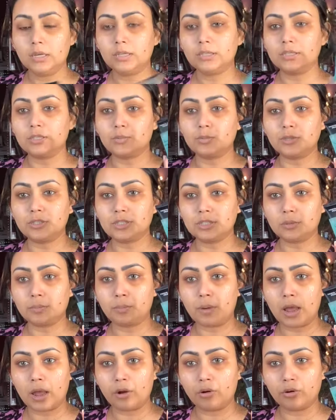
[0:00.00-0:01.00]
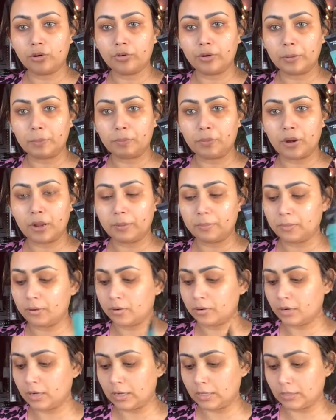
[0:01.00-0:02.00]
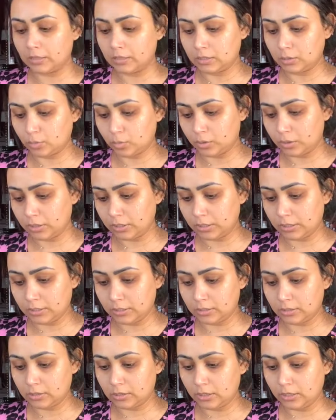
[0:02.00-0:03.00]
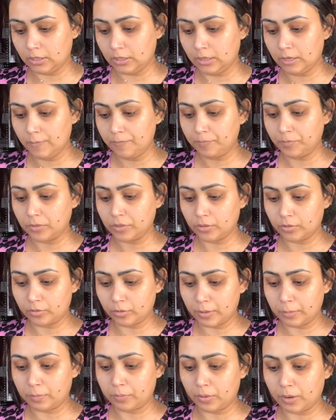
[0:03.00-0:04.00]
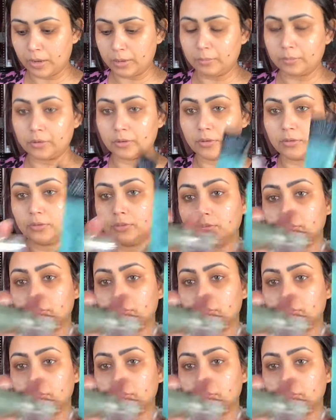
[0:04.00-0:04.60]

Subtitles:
This one's a Power Grip Primer, and this one is the Grip Primer.